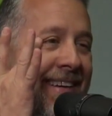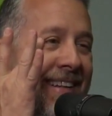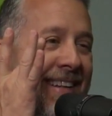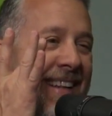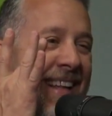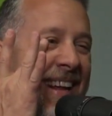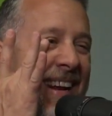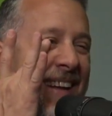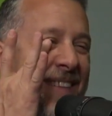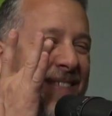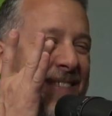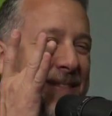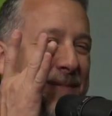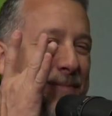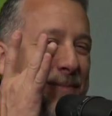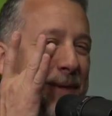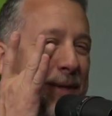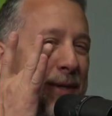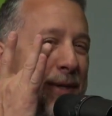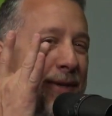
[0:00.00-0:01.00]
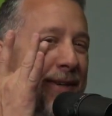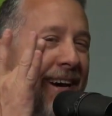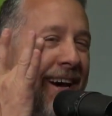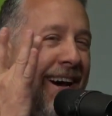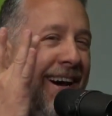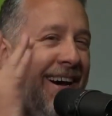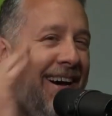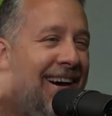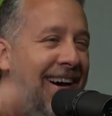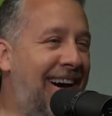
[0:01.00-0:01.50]
and it was moo. Oh,
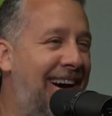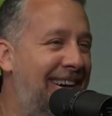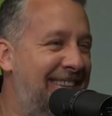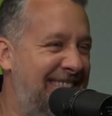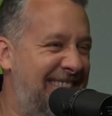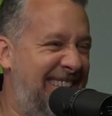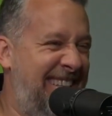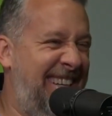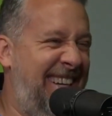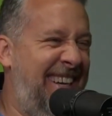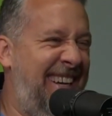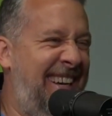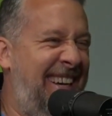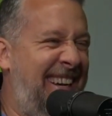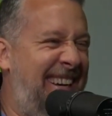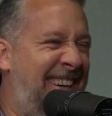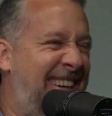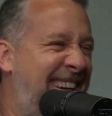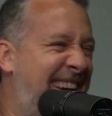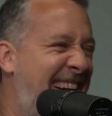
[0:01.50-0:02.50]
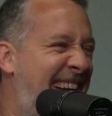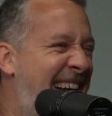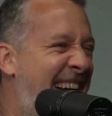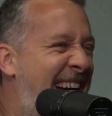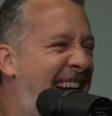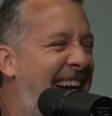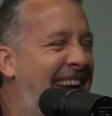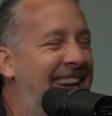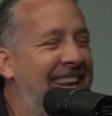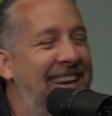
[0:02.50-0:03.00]
I was like, "Oh
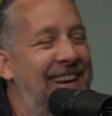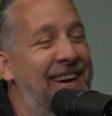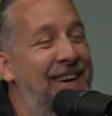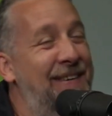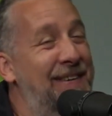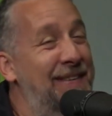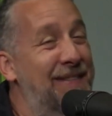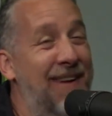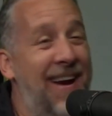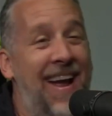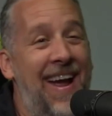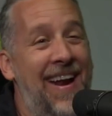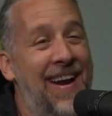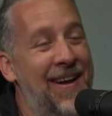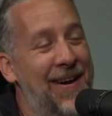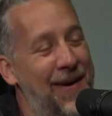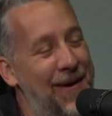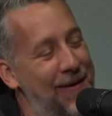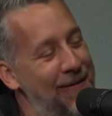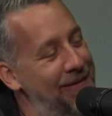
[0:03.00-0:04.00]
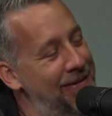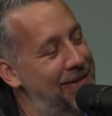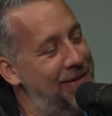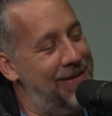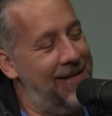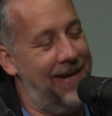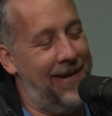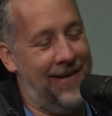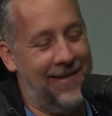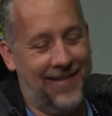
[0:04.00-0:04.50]
God!" You know, we ran home and
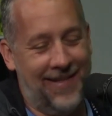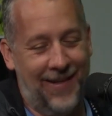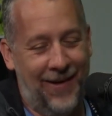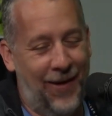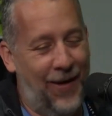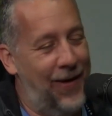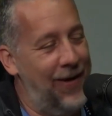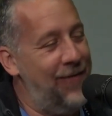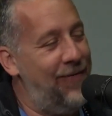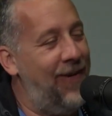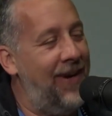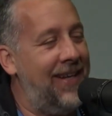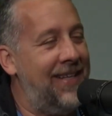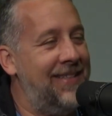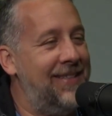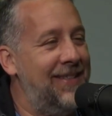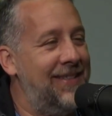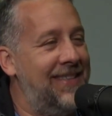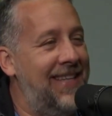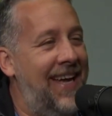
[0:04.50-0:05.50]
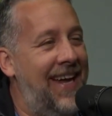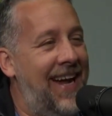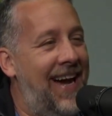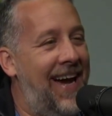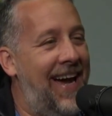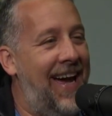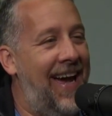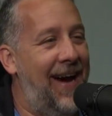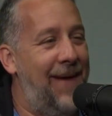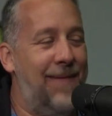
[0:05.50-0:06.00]
shit. I was like, "Oh, he fucking took that
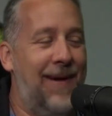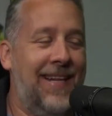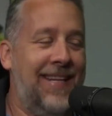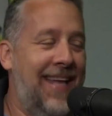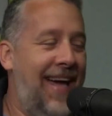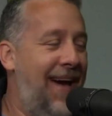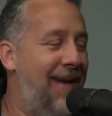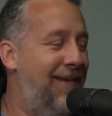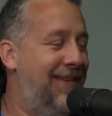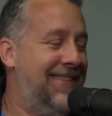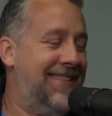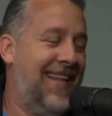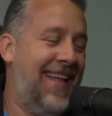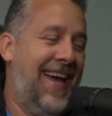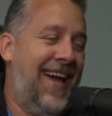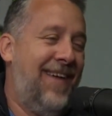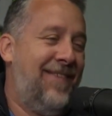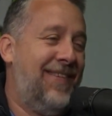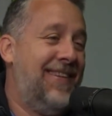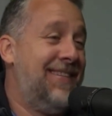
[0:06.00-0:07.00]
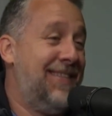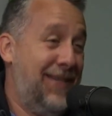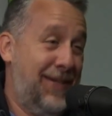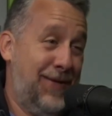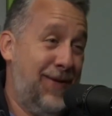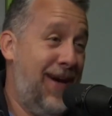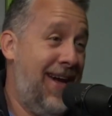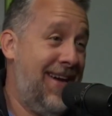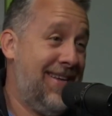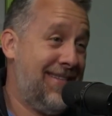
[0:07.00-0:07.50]
eye out." My dad was laughing. He's
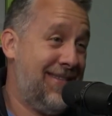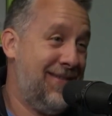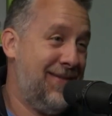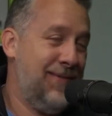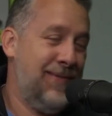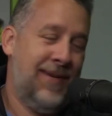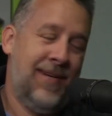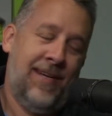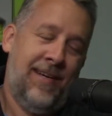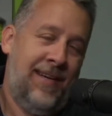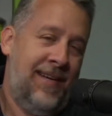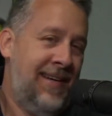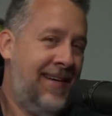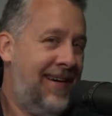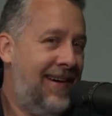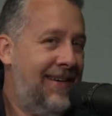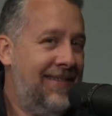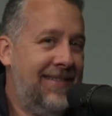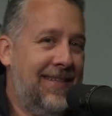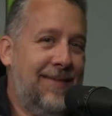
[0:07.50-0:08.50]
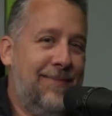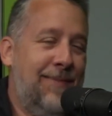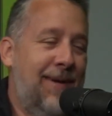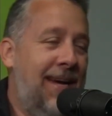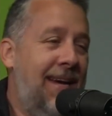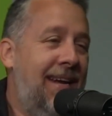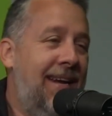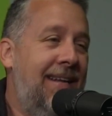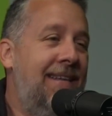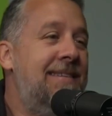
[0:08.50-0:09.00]
like, "You asked him?" I was like,
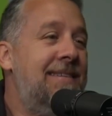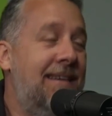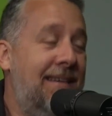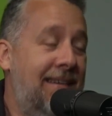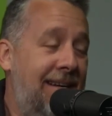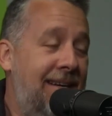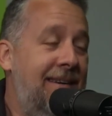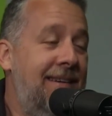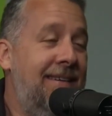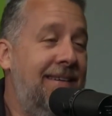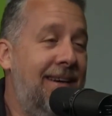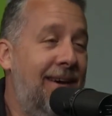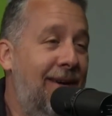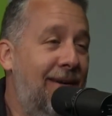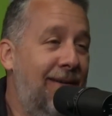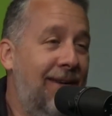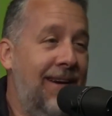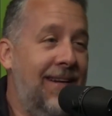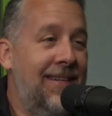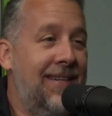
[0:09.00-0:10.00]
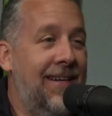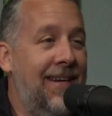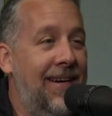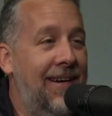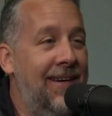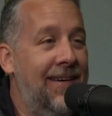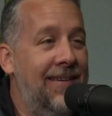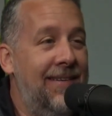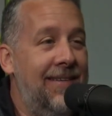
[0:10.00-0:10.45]
"Man," he's like, "There you go, right there."